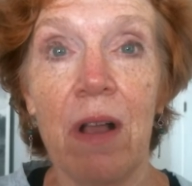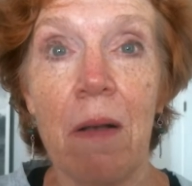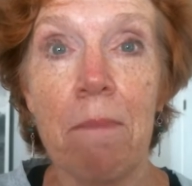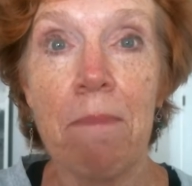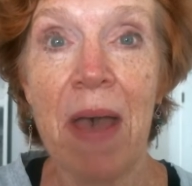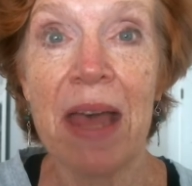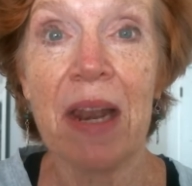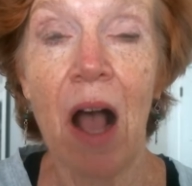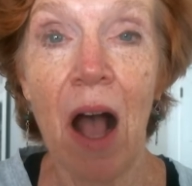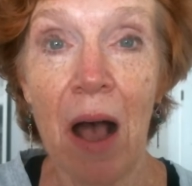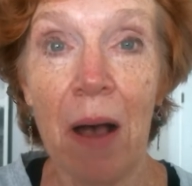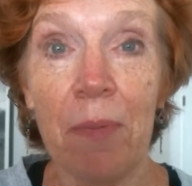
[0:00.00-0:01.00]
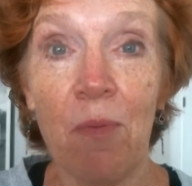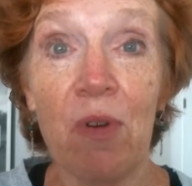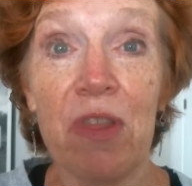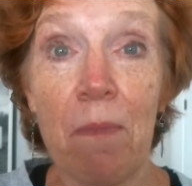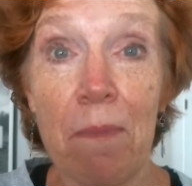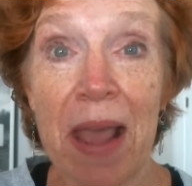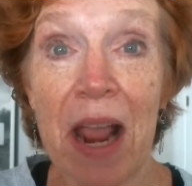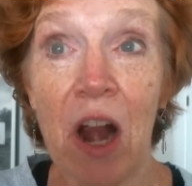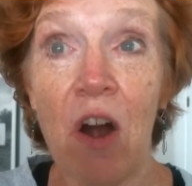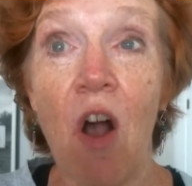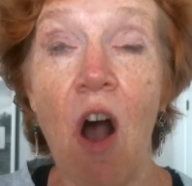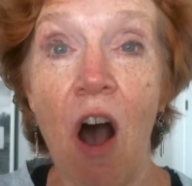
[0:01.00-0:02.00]
met up with a
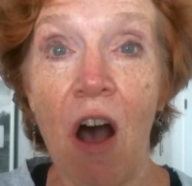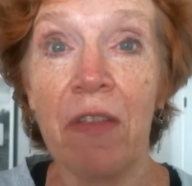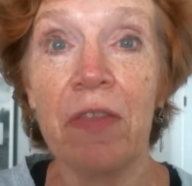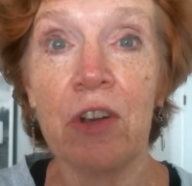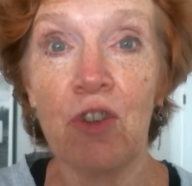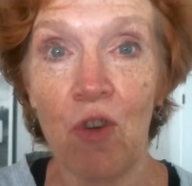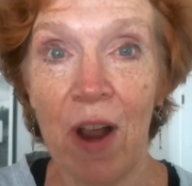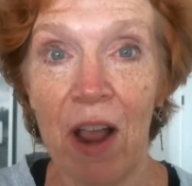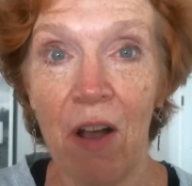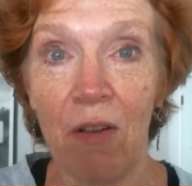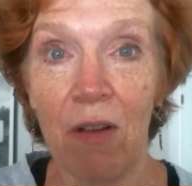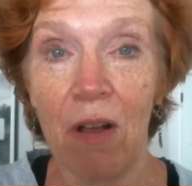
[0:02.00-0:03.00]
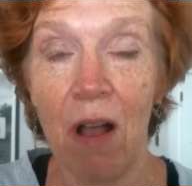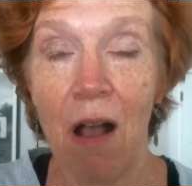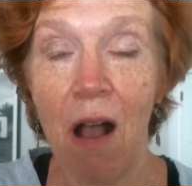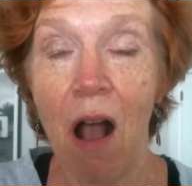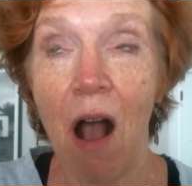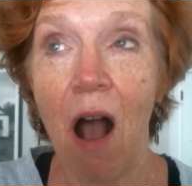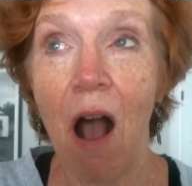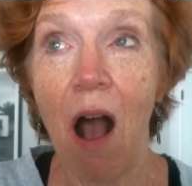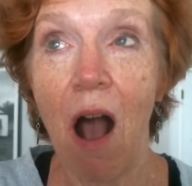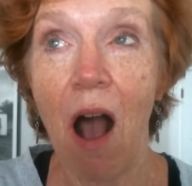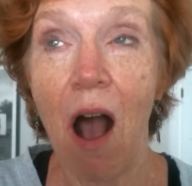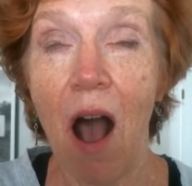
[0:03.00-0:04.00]
bear on the trail.
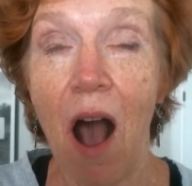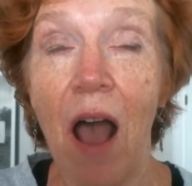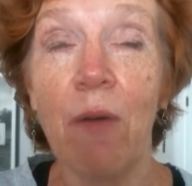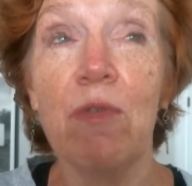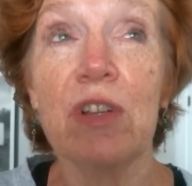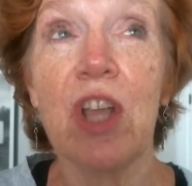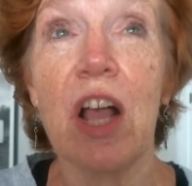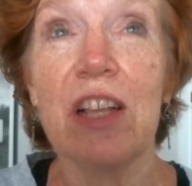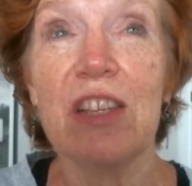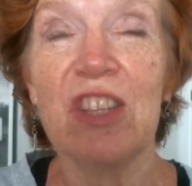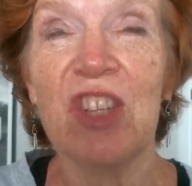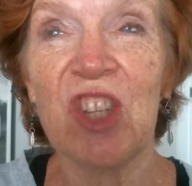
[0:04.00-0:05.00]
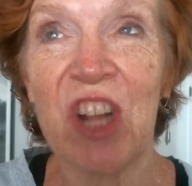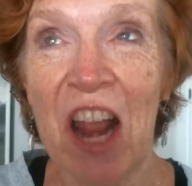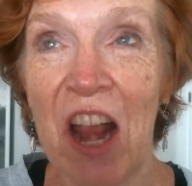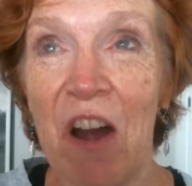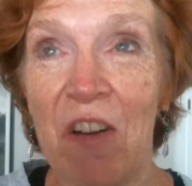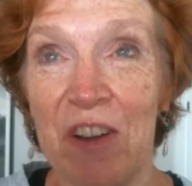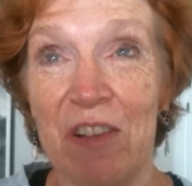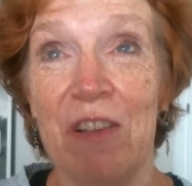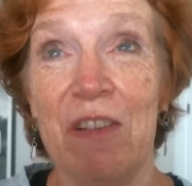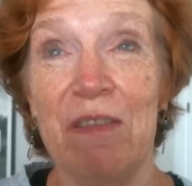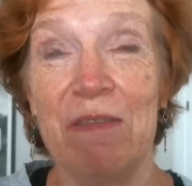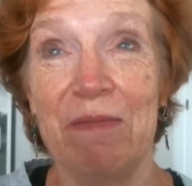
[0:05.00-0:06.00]
I was scared
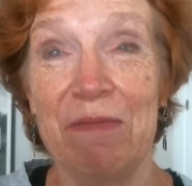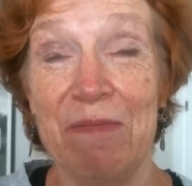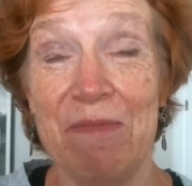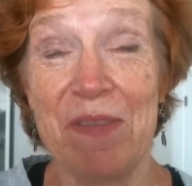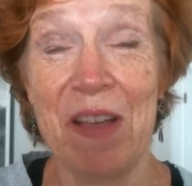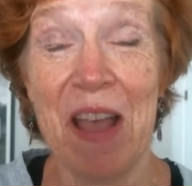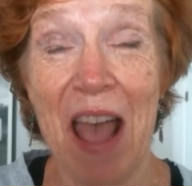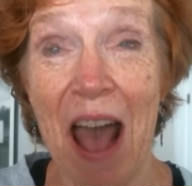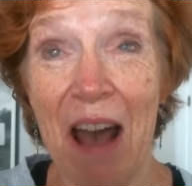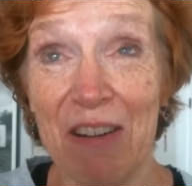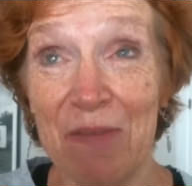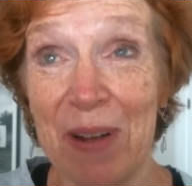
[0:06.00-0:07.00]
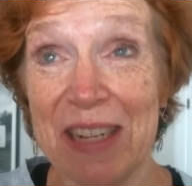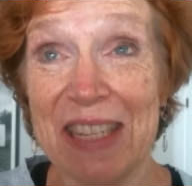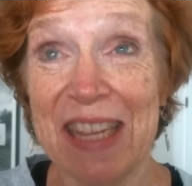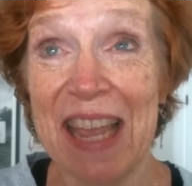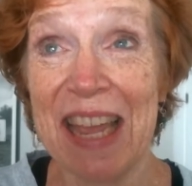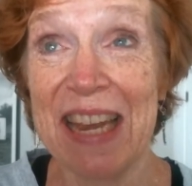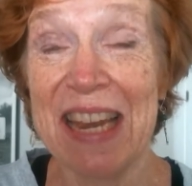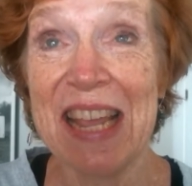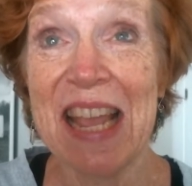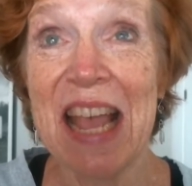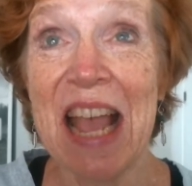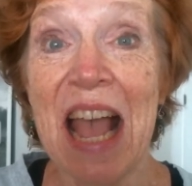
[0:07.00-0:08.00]
out of my skin,
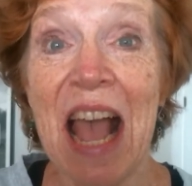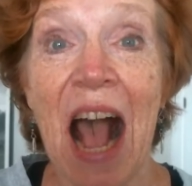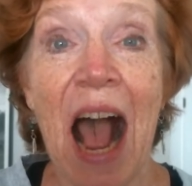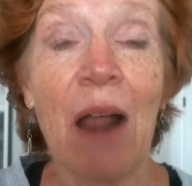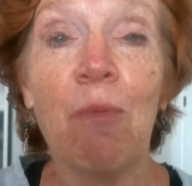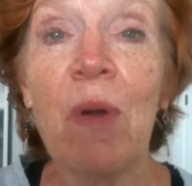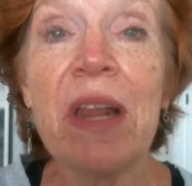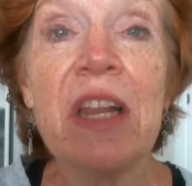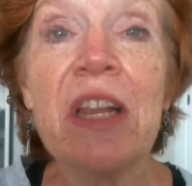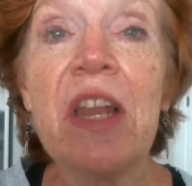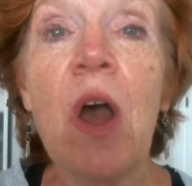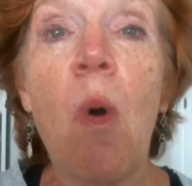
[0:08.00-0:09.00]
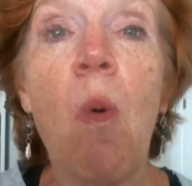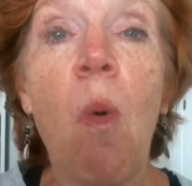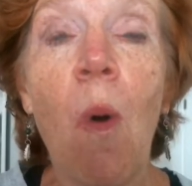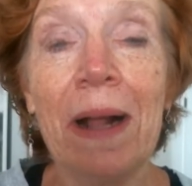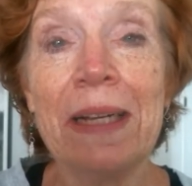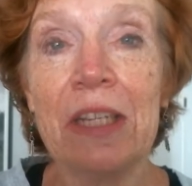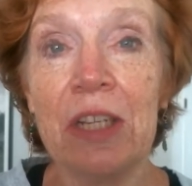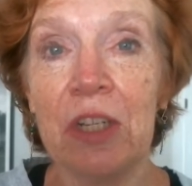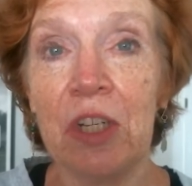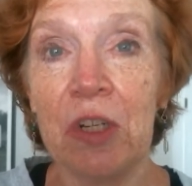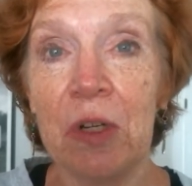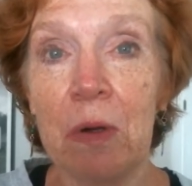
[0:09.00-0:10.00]
and we didn't know what to
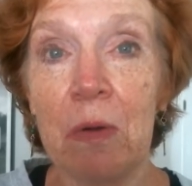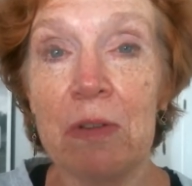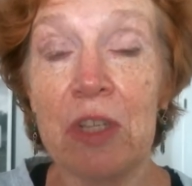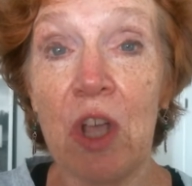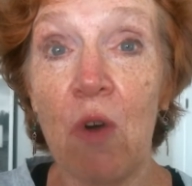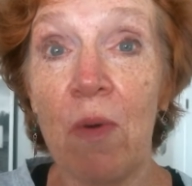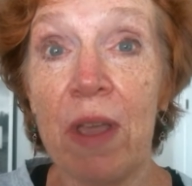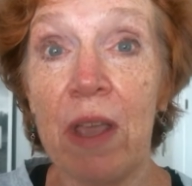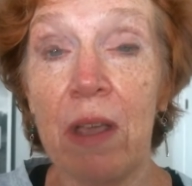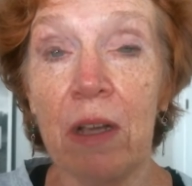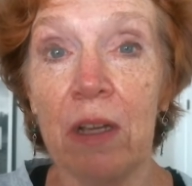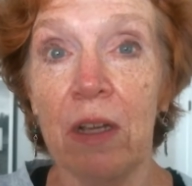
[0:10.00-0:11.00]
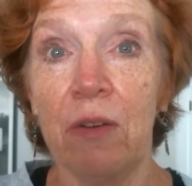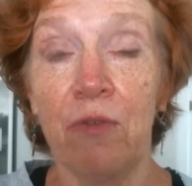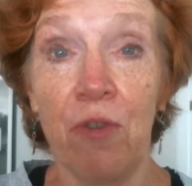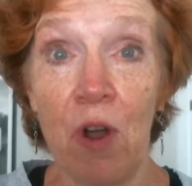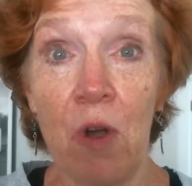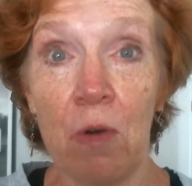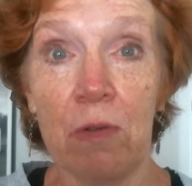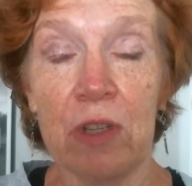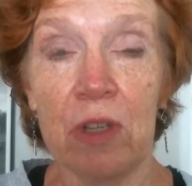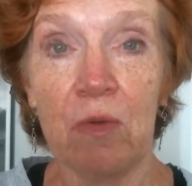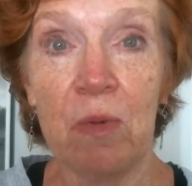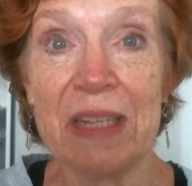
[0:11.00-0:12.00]
do, so we
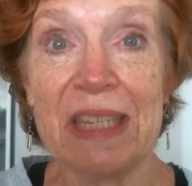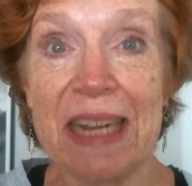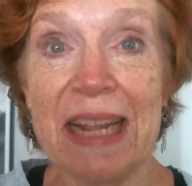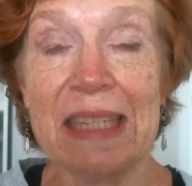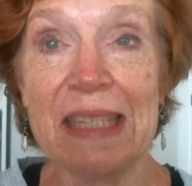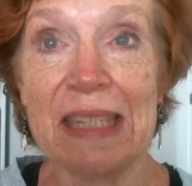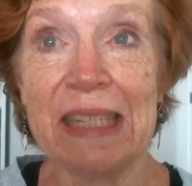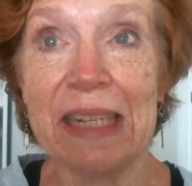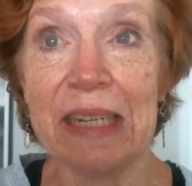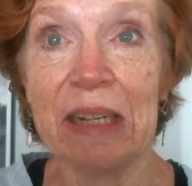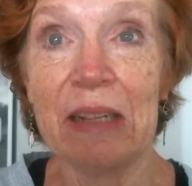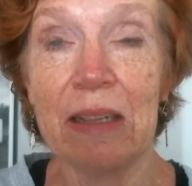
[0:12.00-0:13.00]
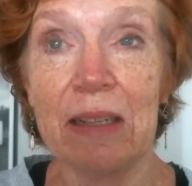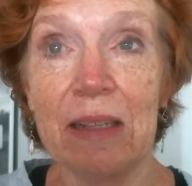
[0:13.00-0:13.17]
froze. We stayed still